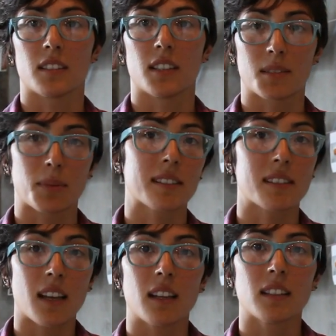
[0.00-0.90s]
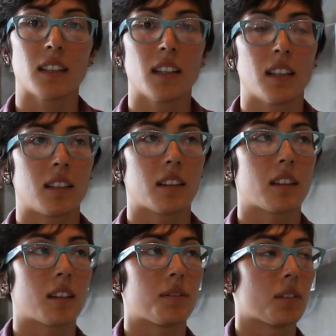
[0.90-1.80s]
express that. And I
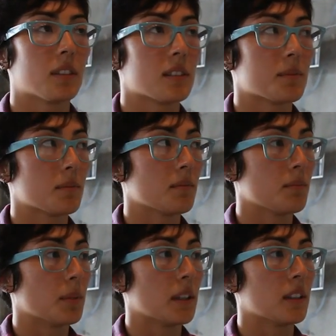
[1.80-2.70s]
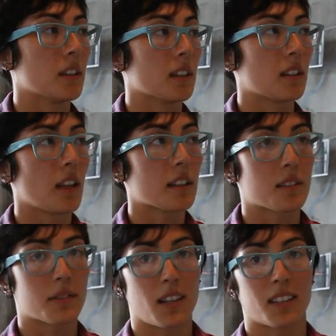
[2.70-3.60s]
think I've always been inclined
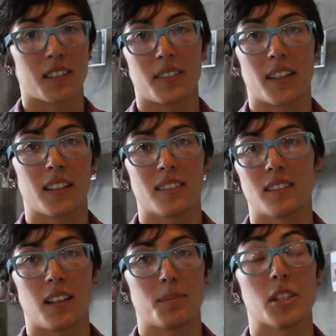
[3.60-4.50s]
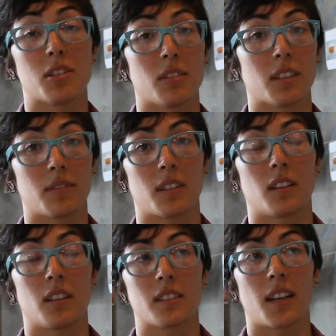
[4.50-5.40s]
to photography. I'd been shooting for a
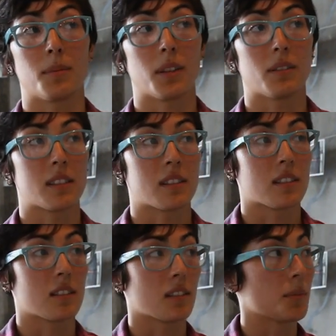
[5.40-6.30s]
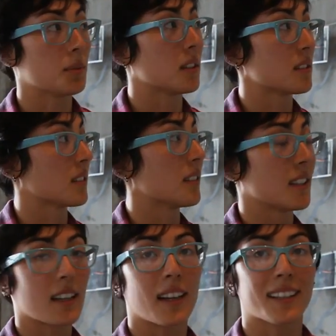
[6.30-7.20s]
long time, but it wasn't until a couple years ago
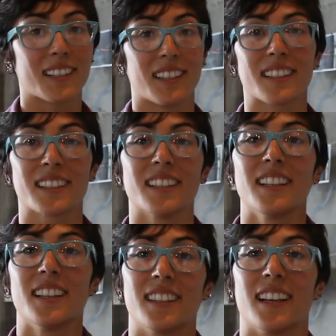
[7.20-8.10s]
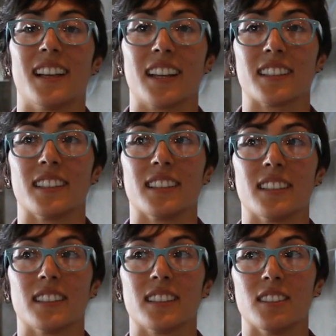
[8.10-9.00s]
that it kind of clicked that I
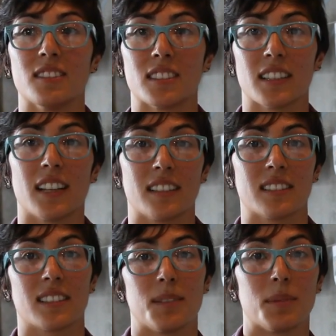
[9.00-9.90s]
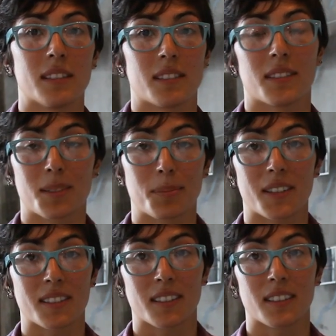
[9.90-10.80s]
could use it as a means of
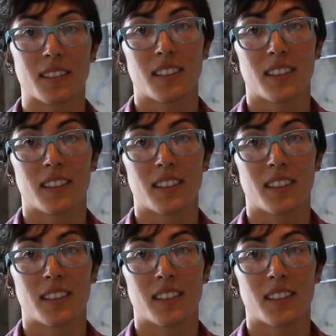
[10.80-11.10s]
expression.